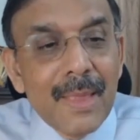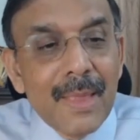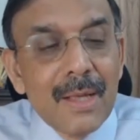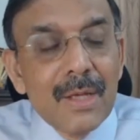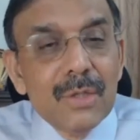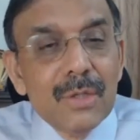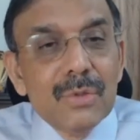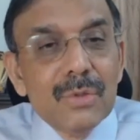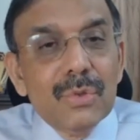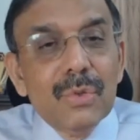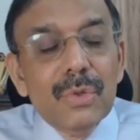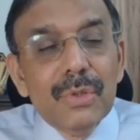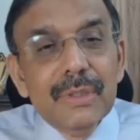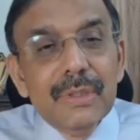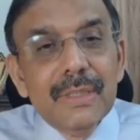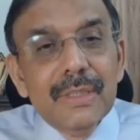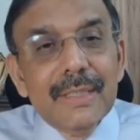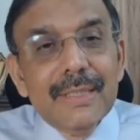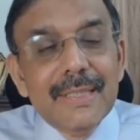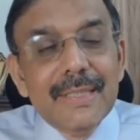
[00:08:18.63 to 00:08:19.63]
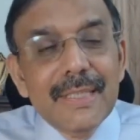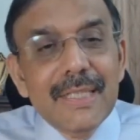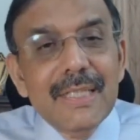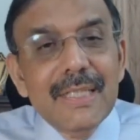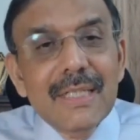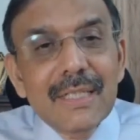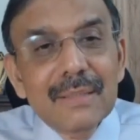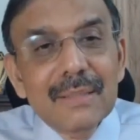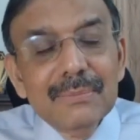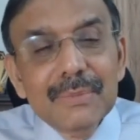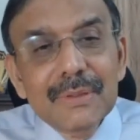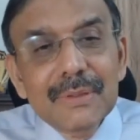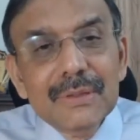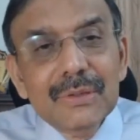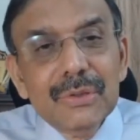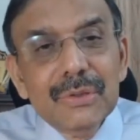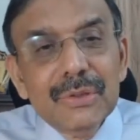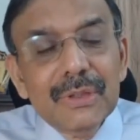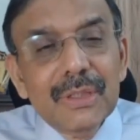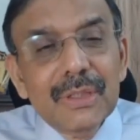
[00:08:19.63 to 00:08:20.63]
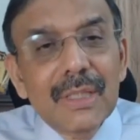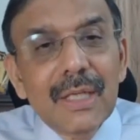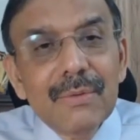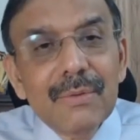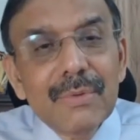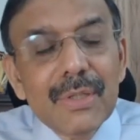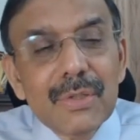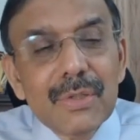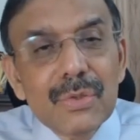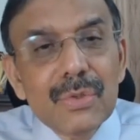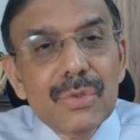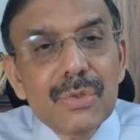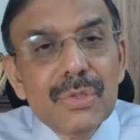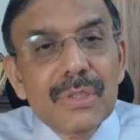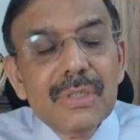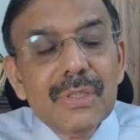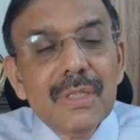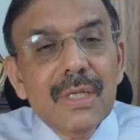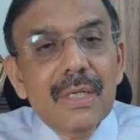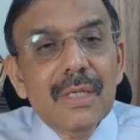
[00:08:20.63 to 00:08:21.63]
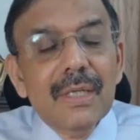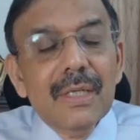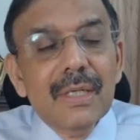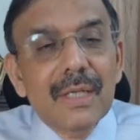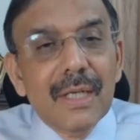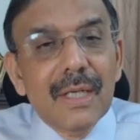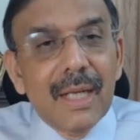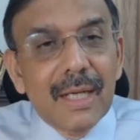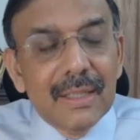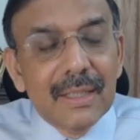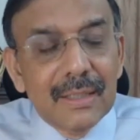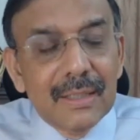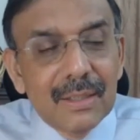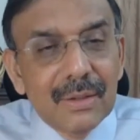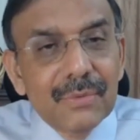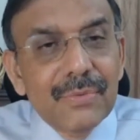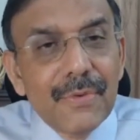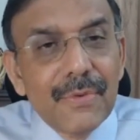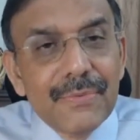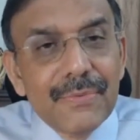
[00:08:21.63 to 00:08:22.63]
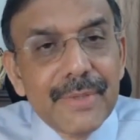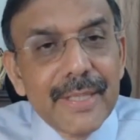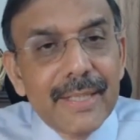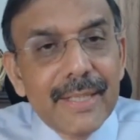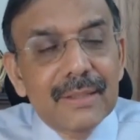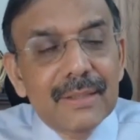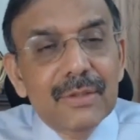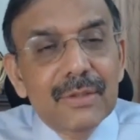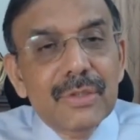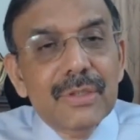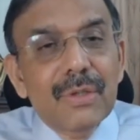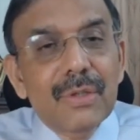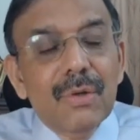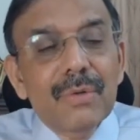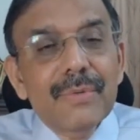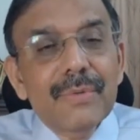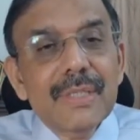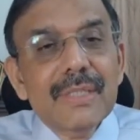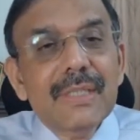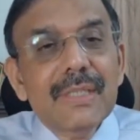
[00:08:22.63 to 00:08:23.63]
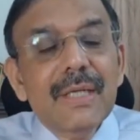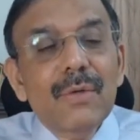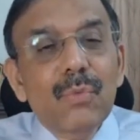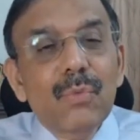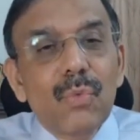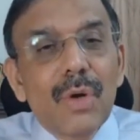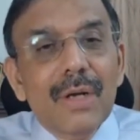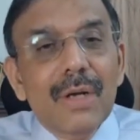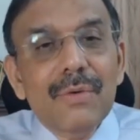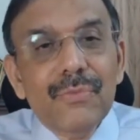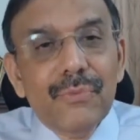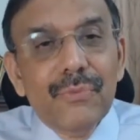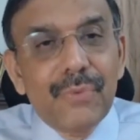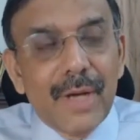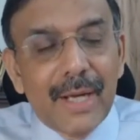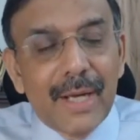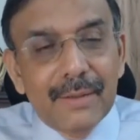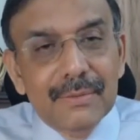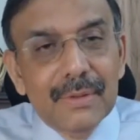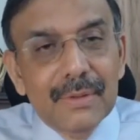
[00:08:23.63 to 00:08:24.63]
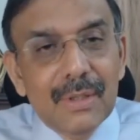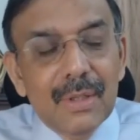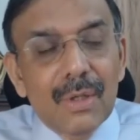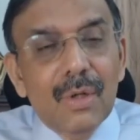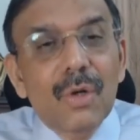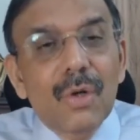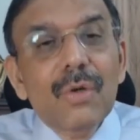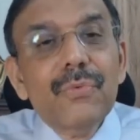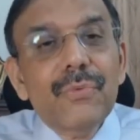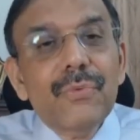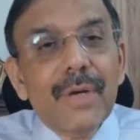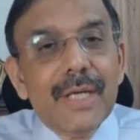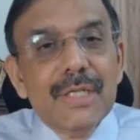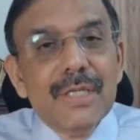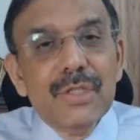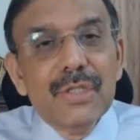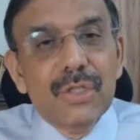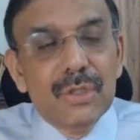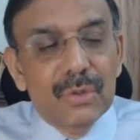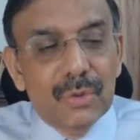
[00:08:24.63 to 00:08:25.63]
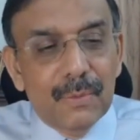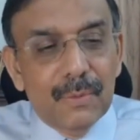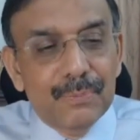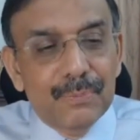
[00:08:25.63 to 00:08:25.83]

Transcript: So in the teen numbers, you should never use 15. You should always say 15 or 50.